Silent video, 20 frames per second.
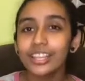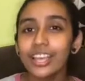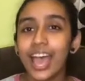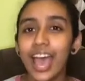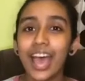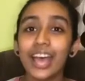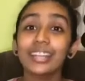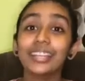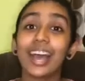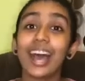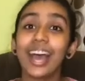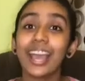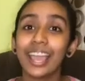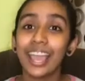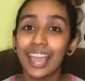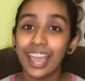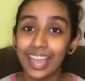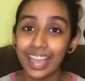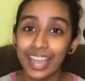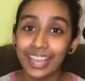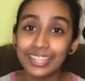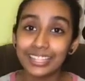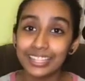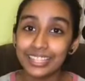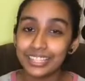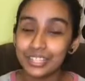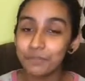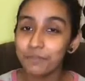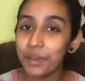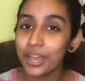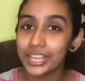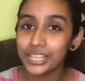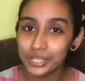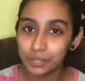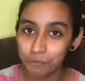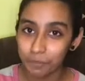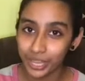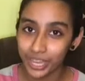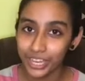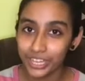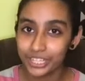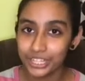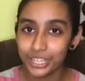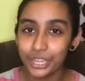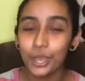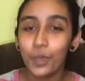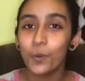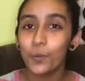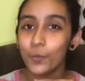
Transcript: And I ended my speech